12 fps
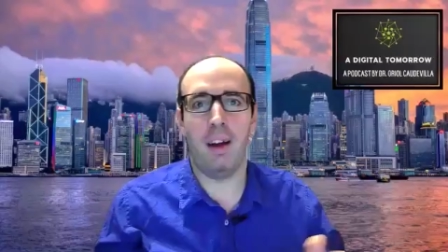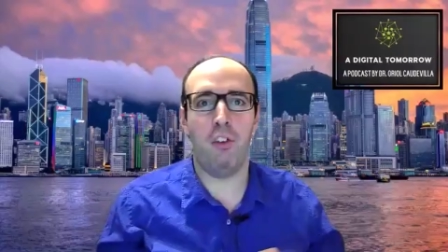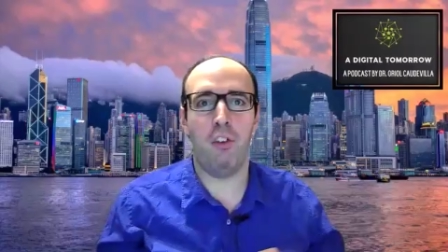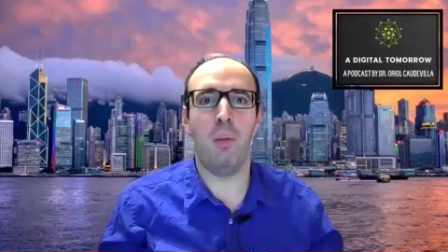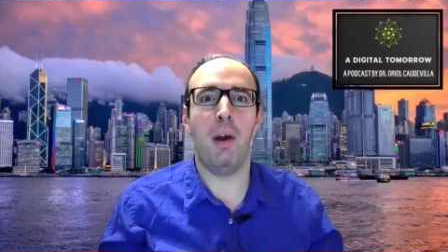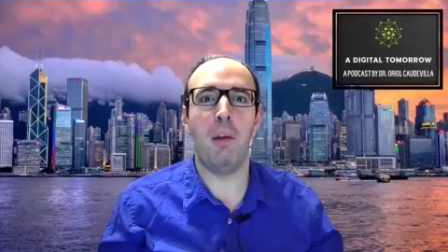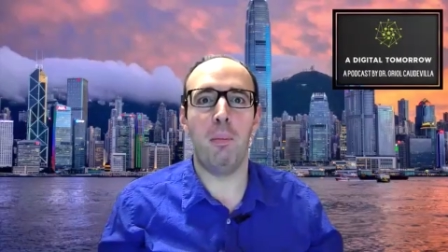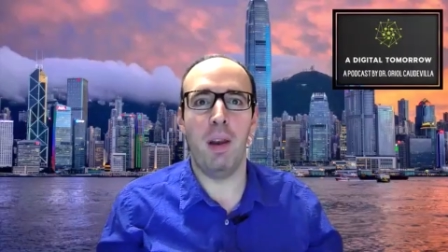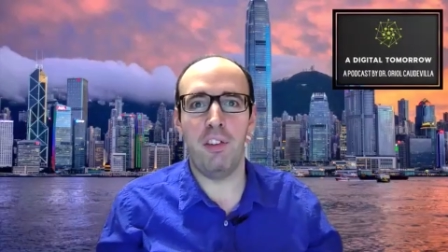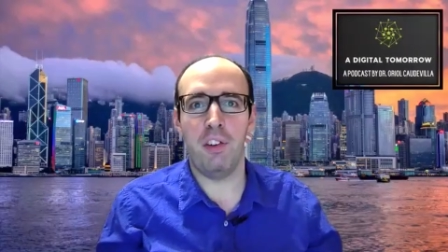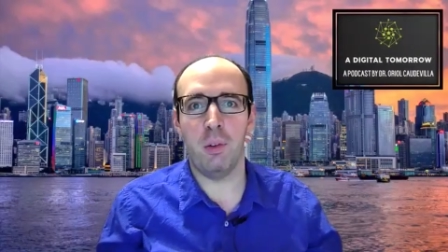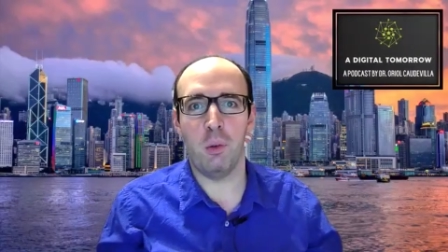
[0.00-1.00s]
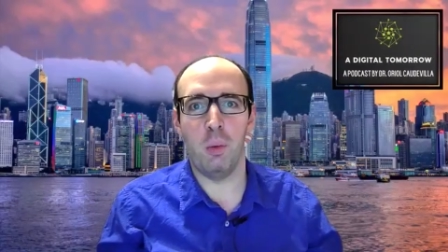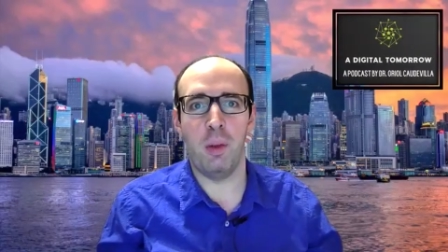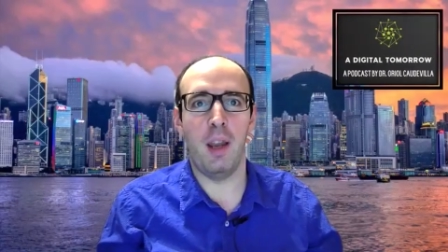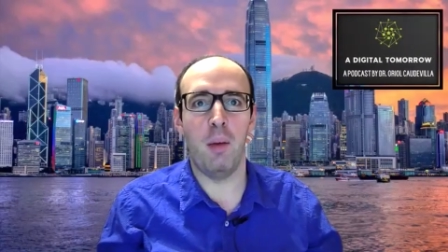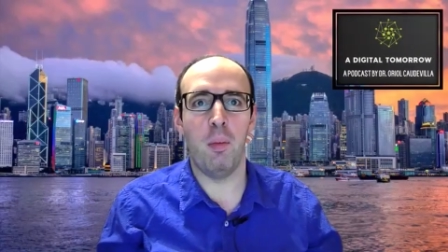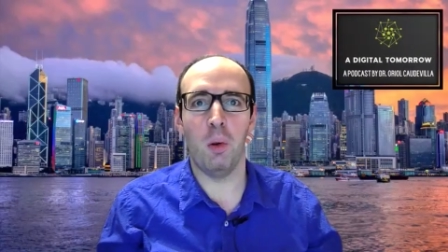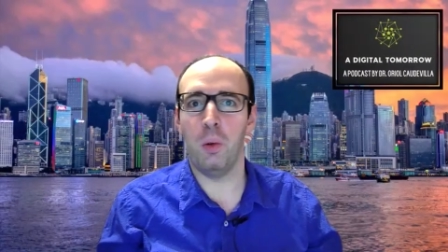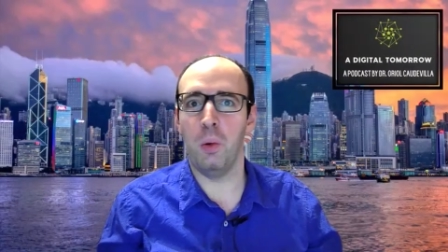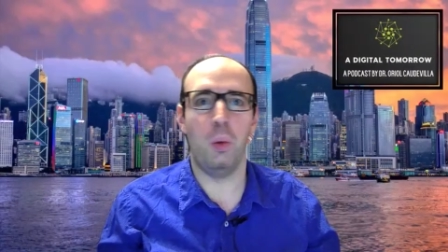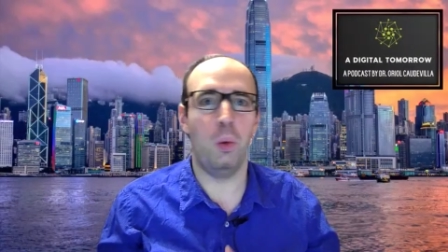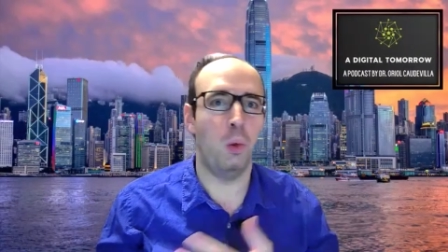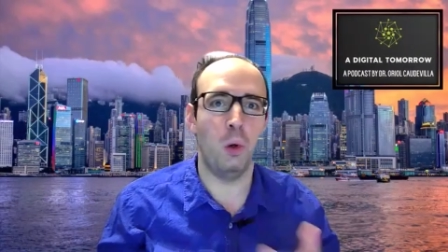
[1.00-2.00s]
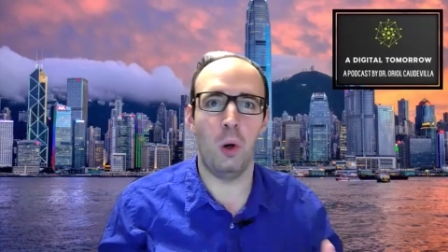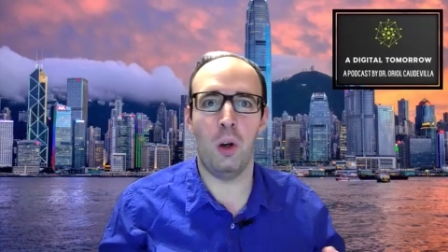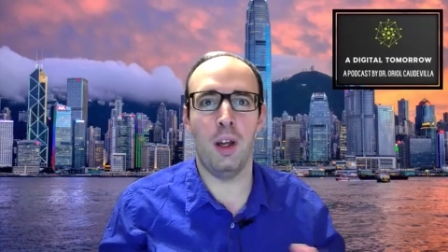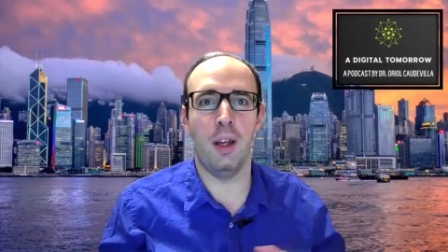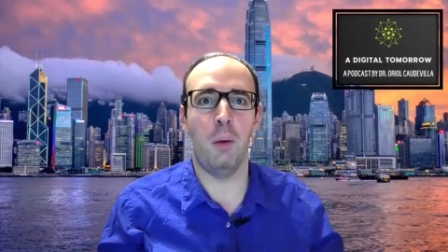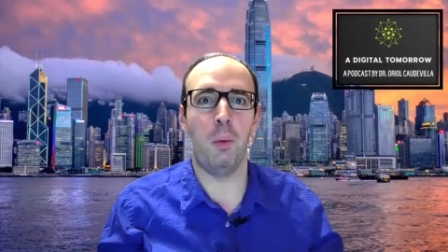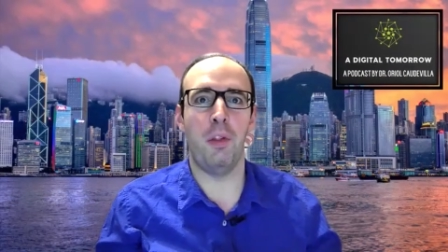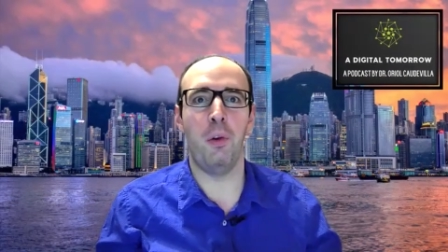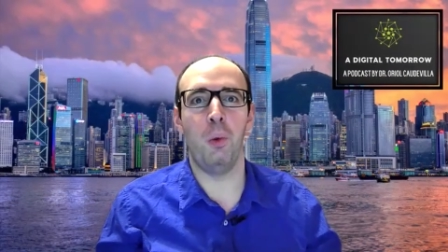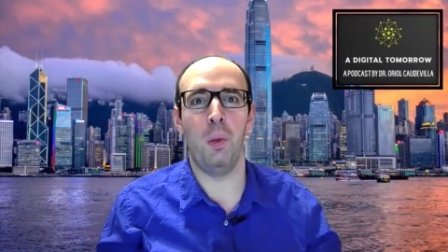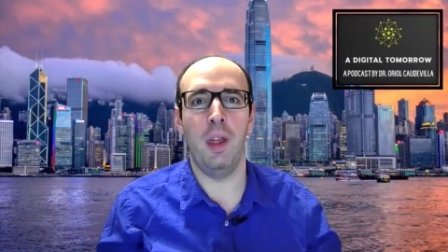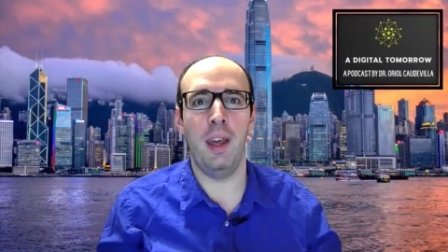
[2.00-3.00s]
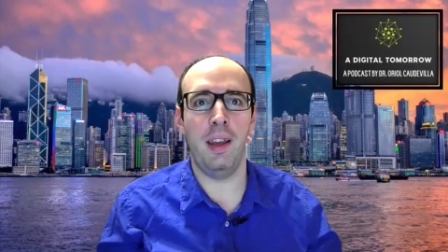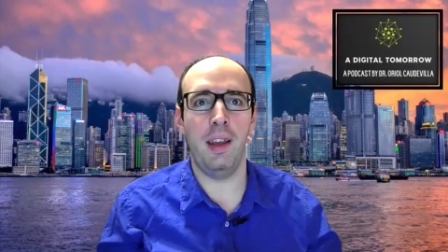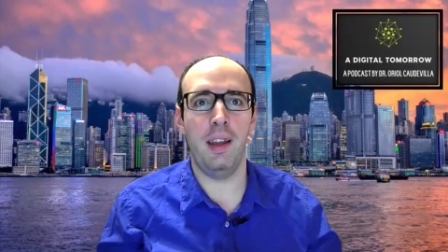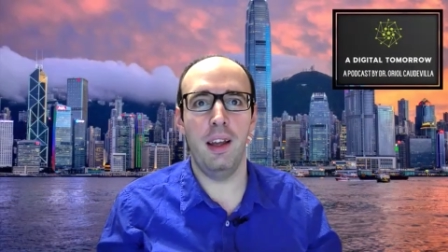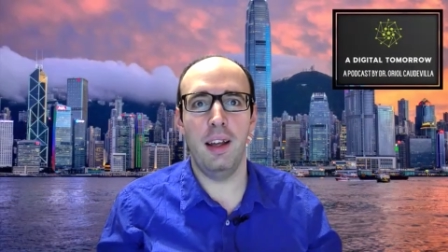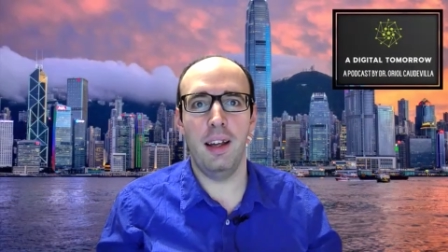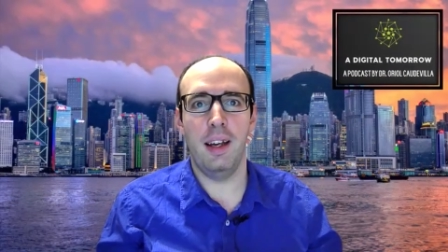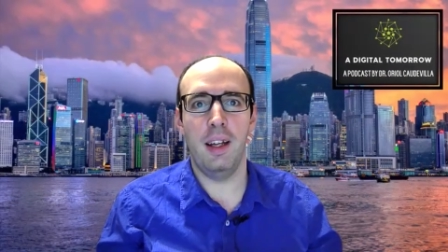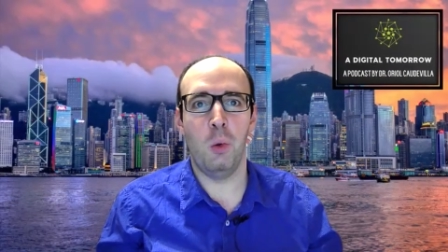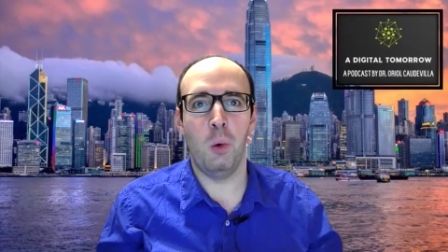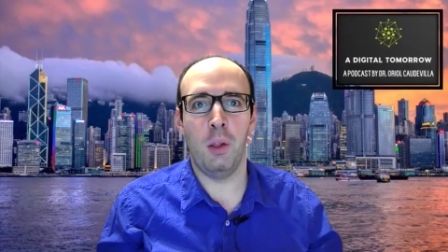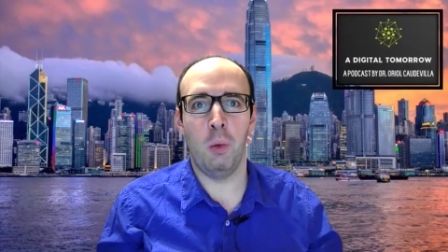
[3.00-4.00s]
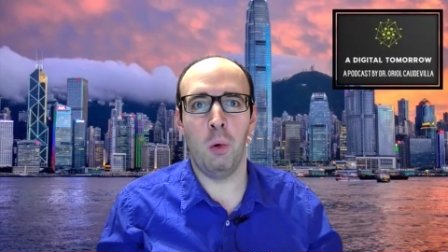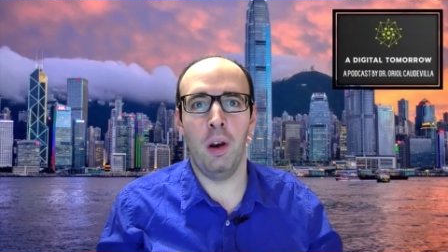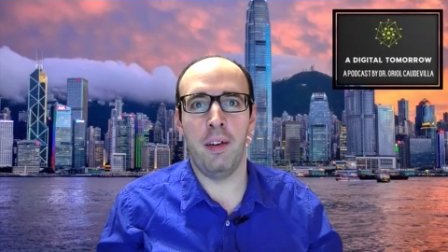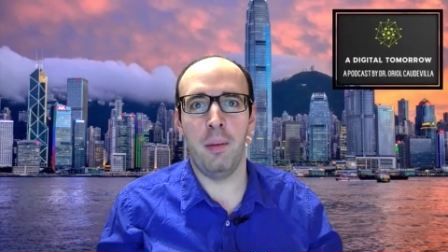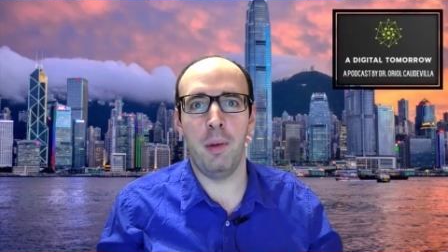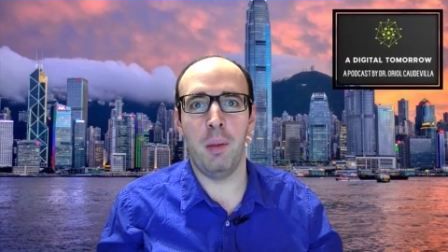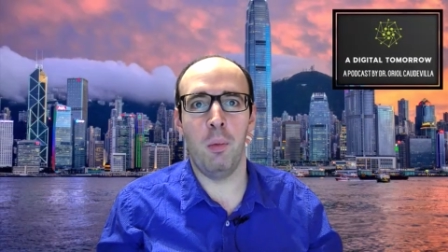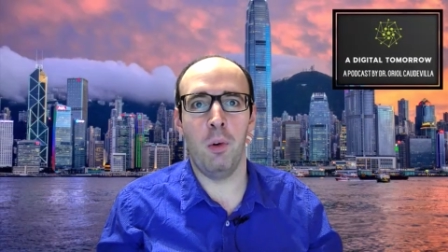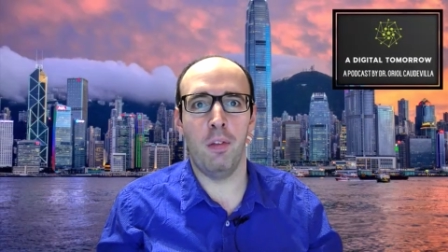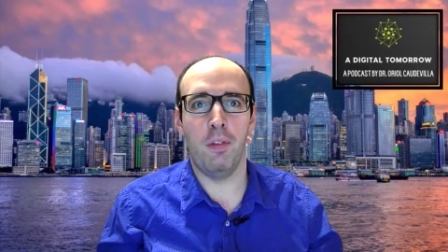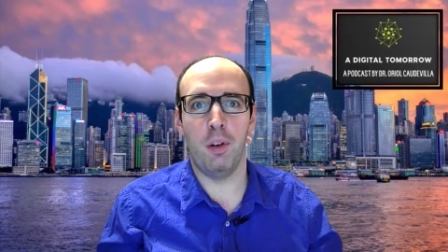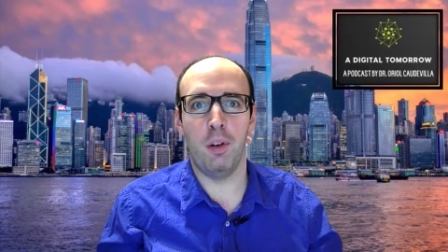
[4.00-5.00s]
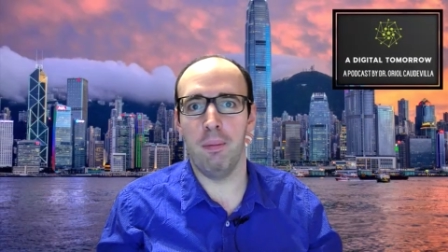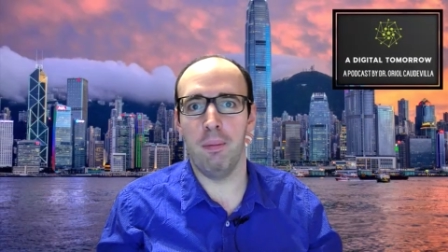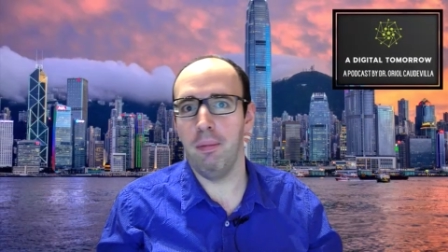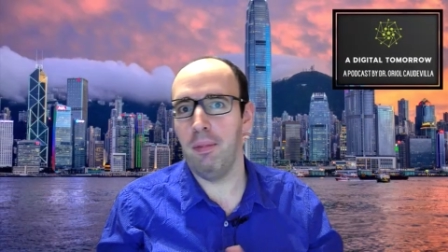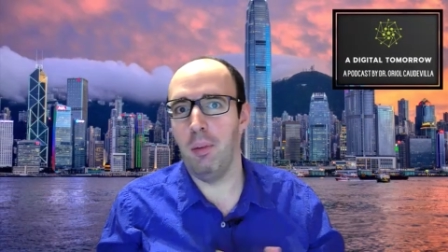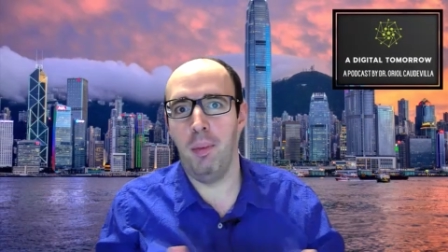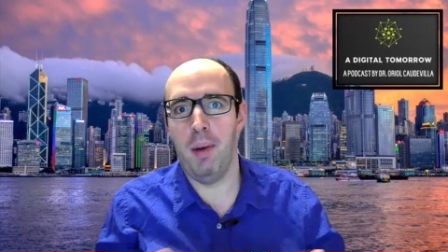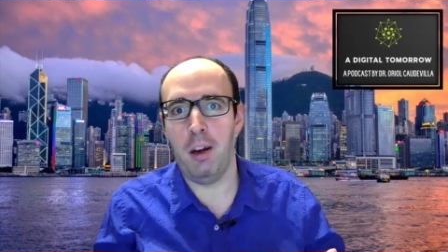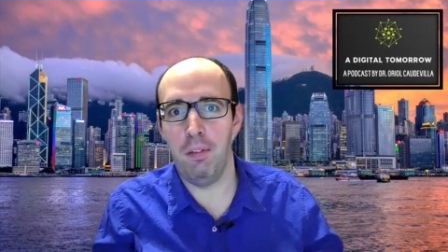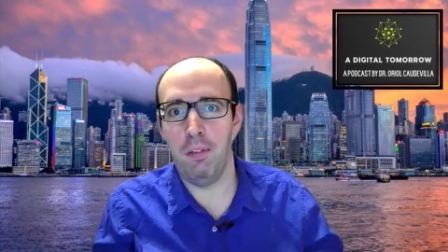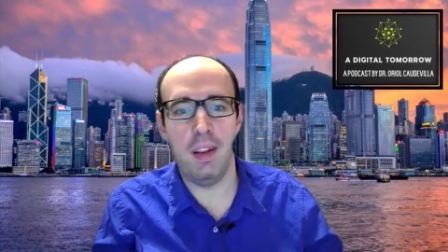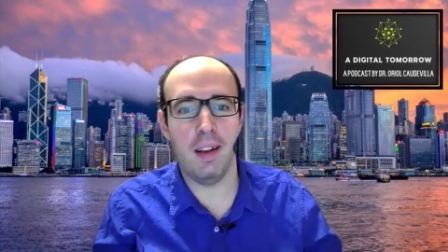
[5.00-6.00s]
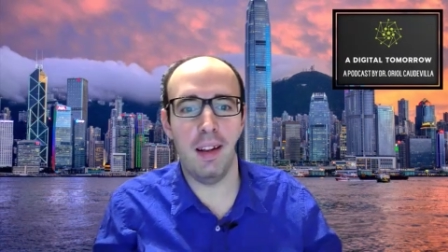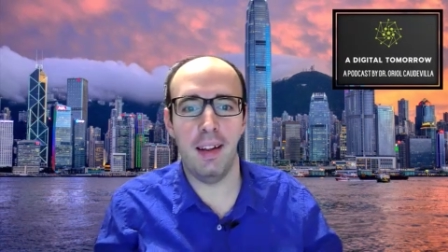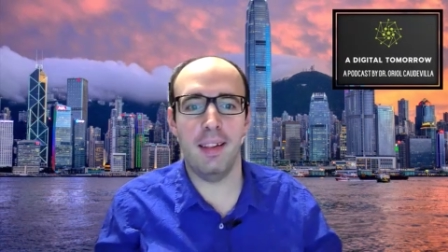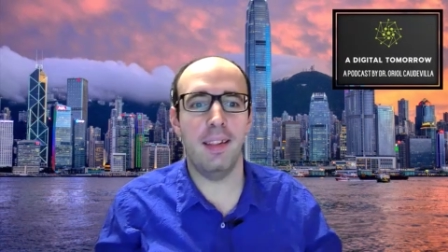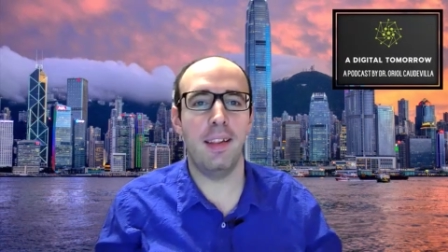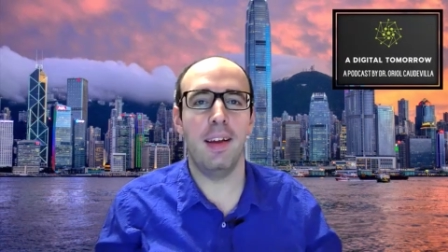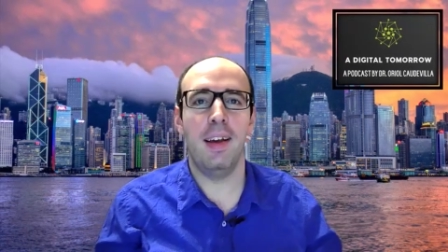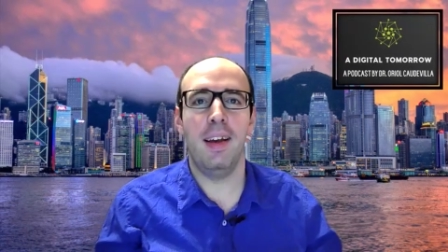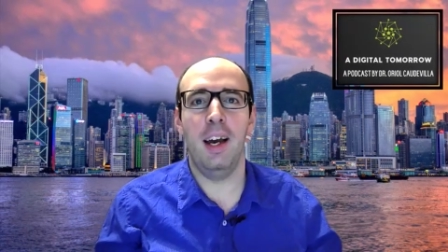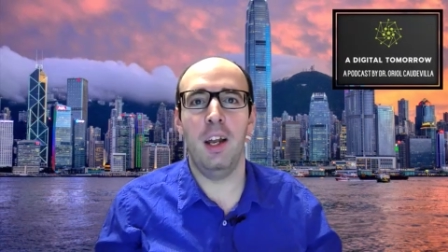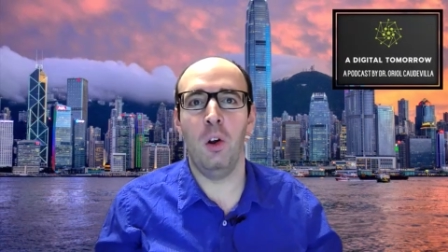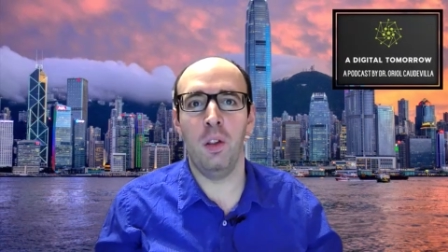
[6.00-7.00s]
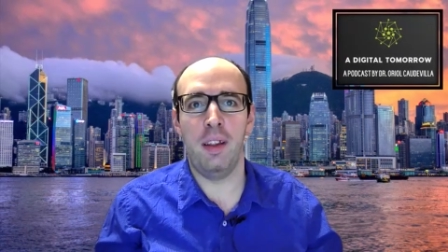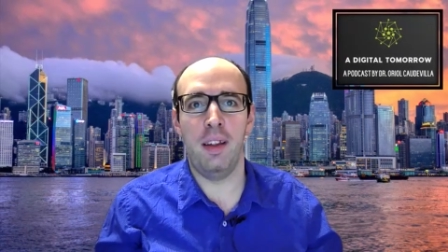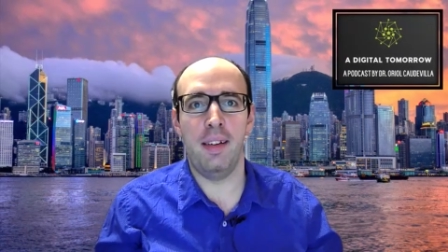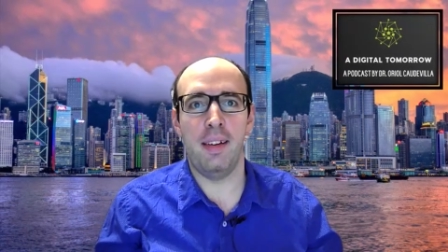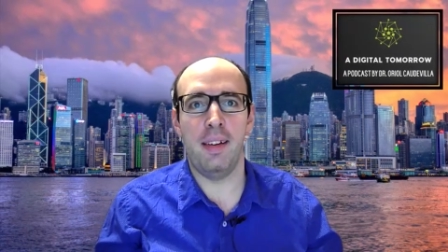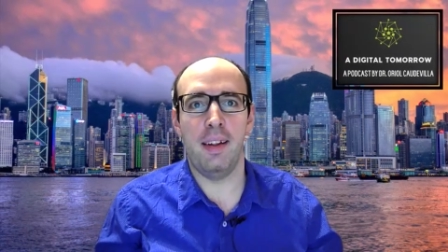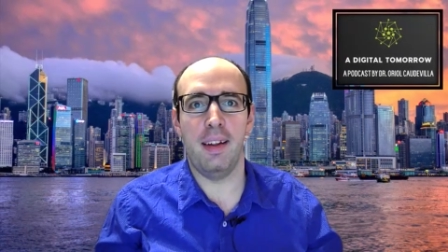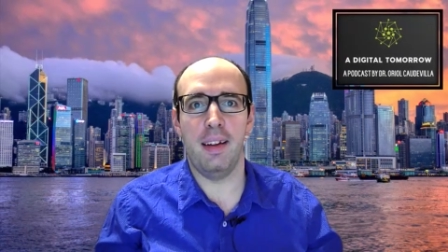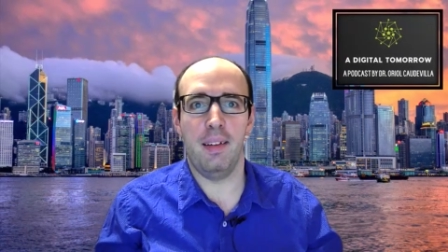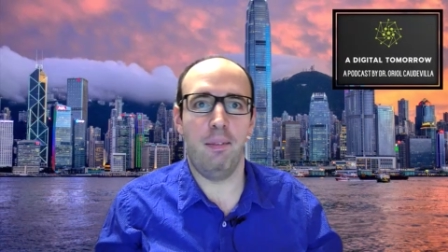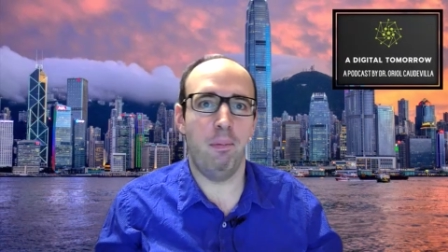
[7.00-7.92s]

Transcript: actually my pleasure to be able to, to talk uh, with you today and to get to learn a bit more from, from Bank of Finland and all these uh,